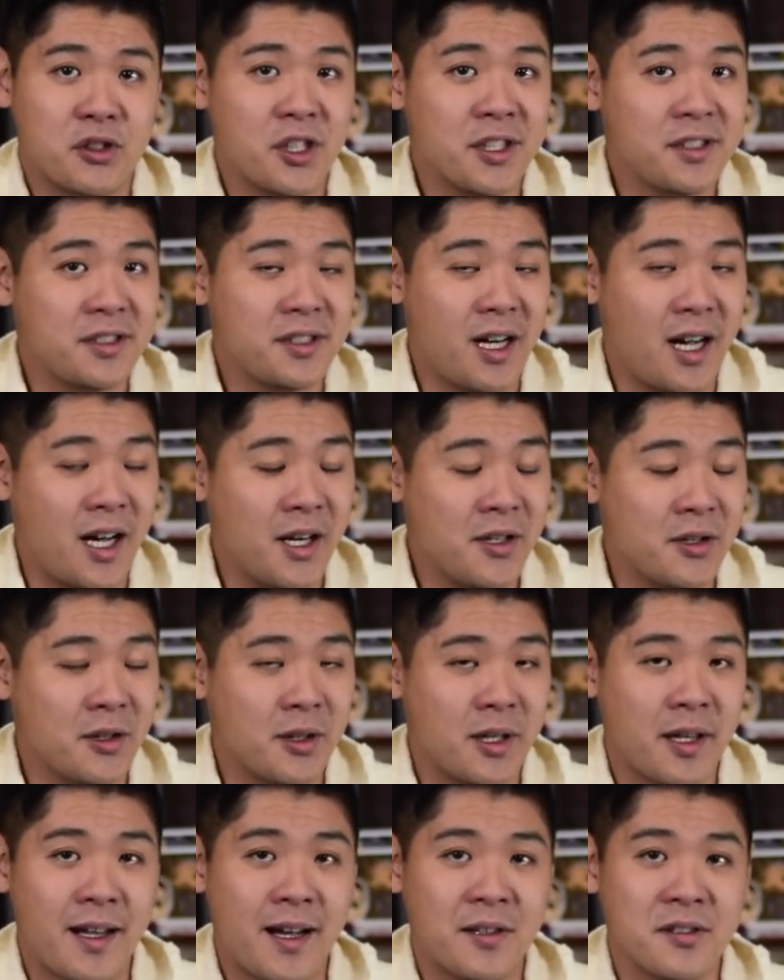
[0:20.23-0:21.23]
just
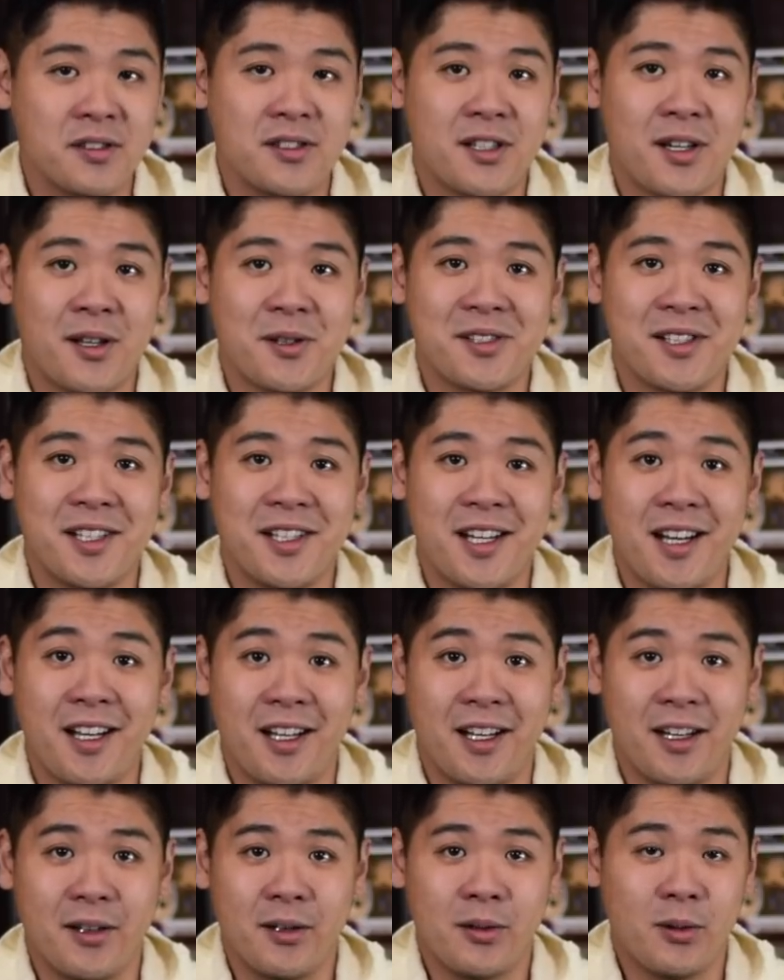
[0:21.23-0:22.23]
under $1,000
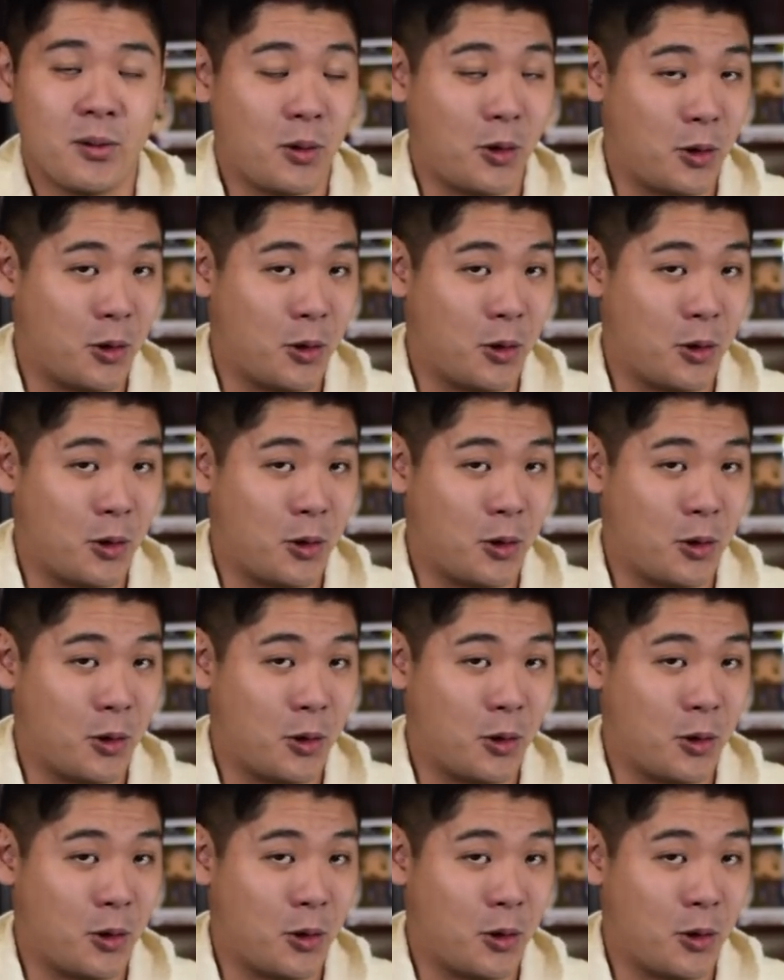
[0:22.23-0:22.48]
Canadian,